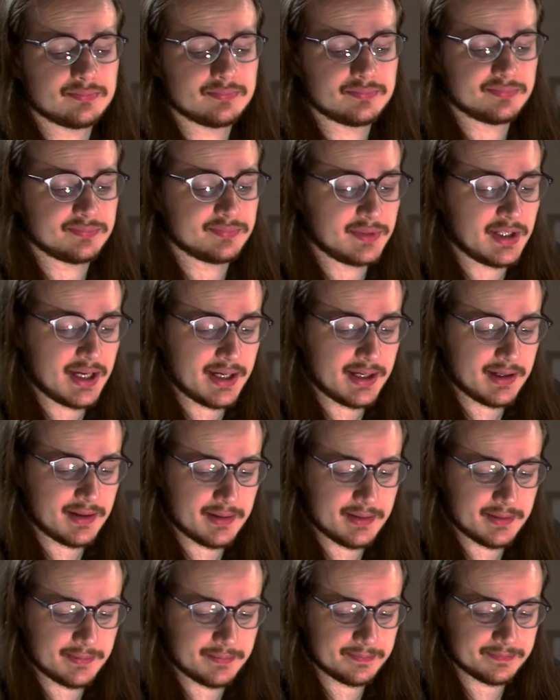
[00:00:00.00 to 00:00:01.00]
Yeah,
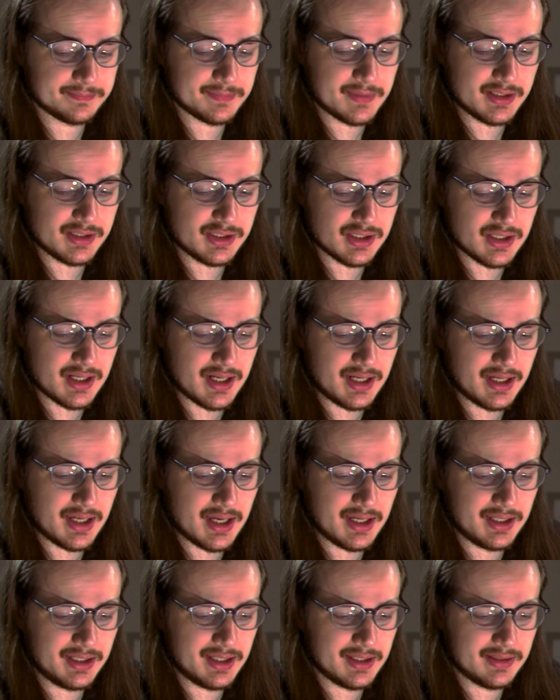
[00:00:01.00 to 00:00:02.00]
I
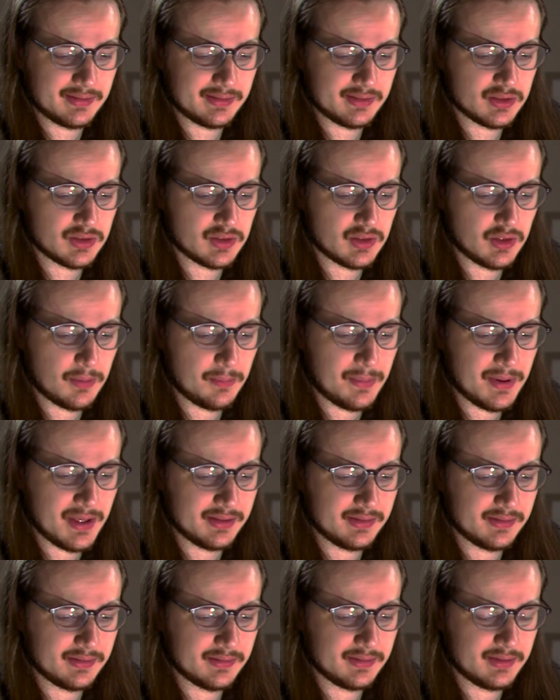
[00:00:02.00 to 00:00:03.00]
guess the
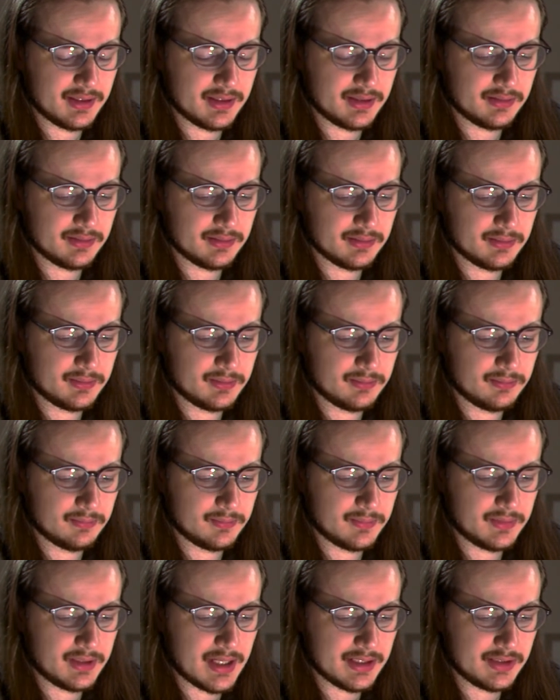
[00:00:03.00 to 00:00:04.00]
bits didn't
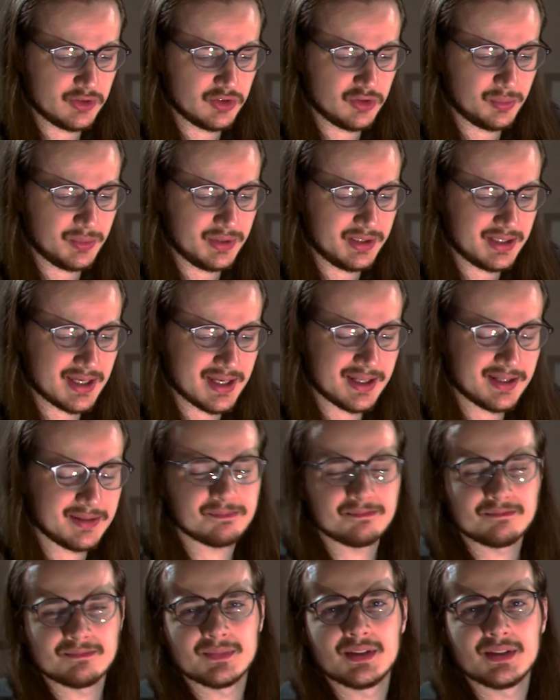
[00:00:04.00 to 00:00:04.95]
get to me, and